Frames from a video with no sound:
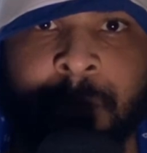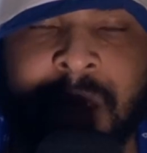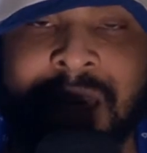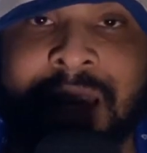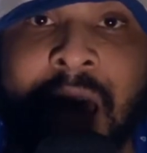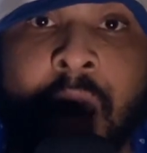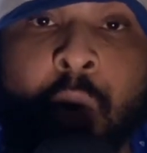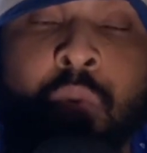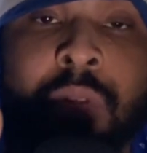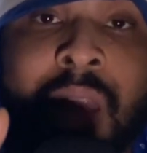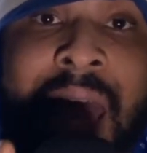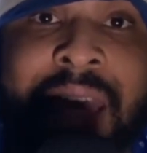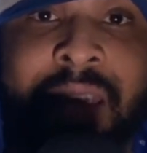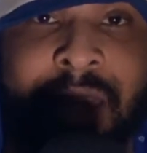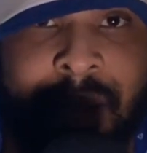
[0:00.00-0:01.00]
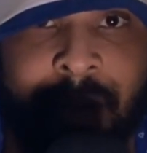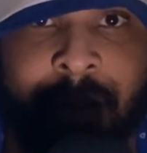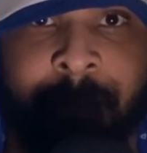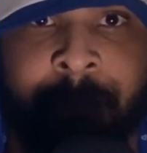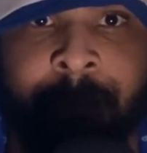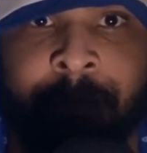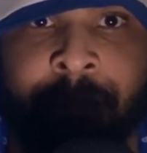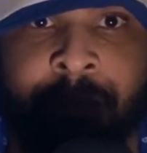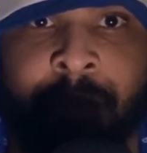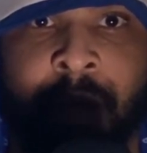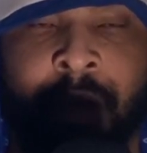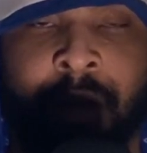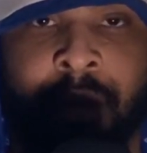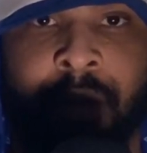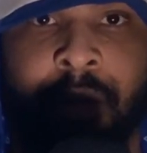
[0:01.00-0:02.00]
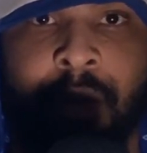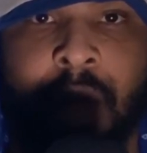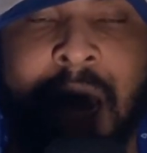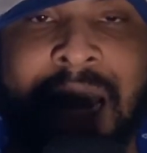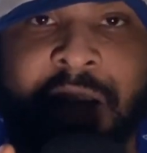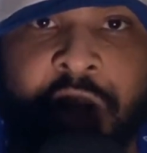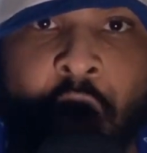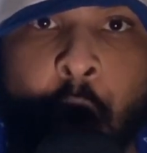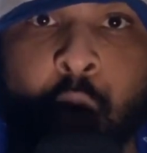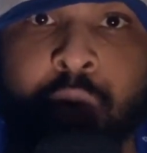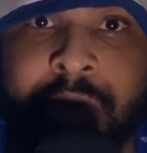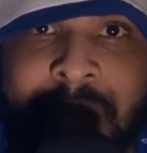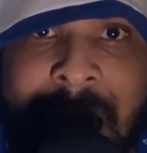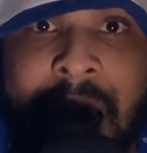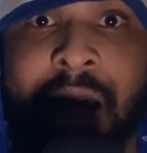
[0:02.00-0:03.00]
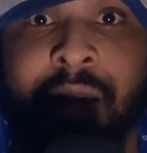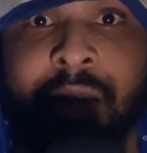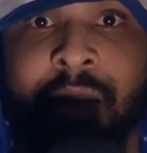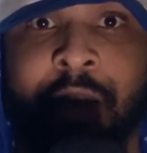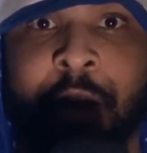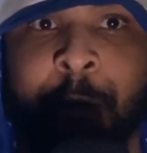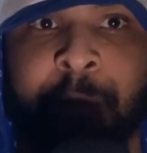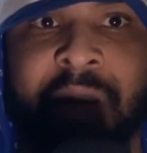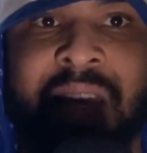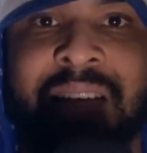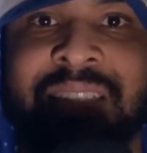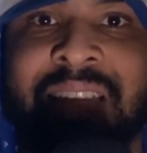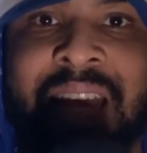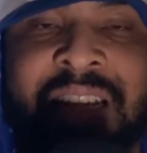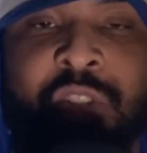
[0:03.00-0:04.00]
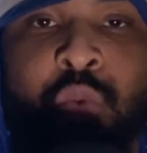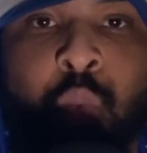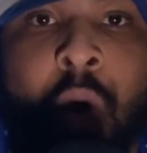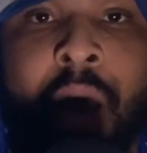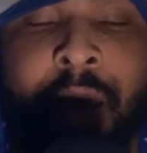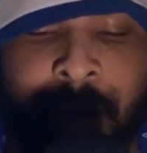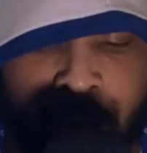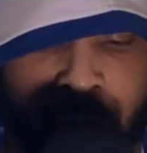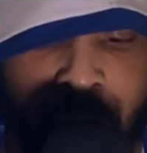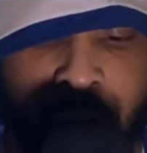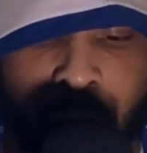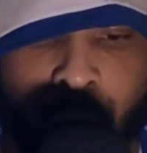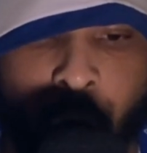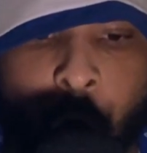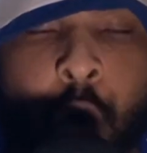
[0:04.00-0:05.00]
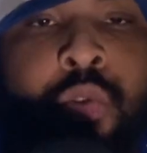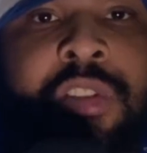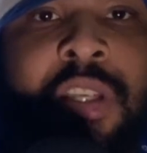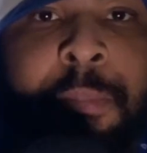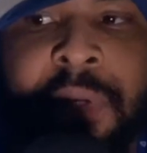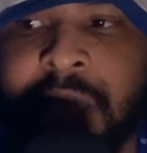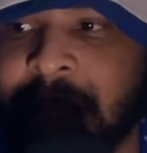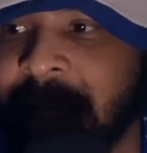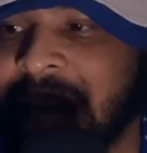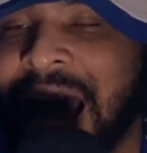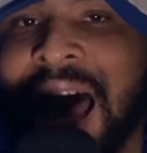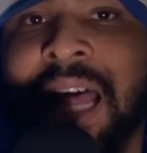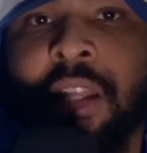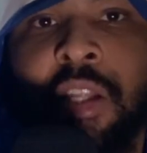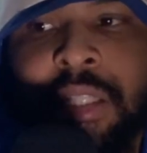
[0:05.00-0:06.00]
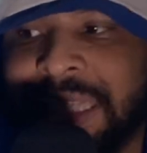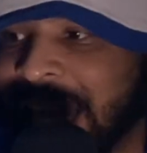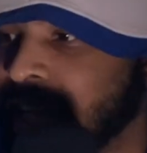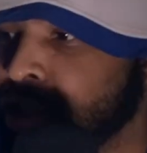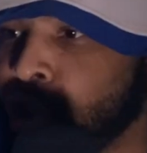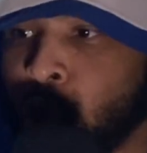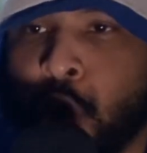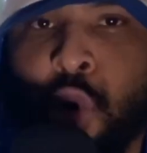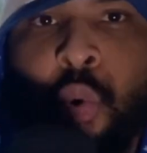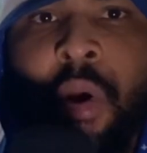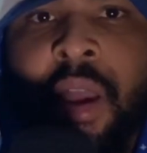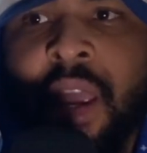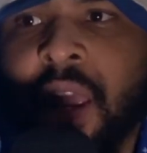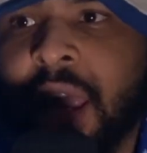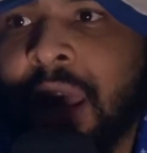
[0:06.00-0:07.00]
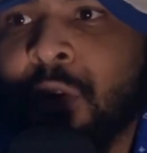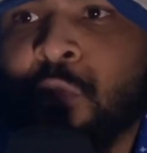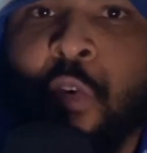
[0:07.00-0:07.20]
And I don't like it. I don't, Doc, because guess what? Ultimately, I looked at you in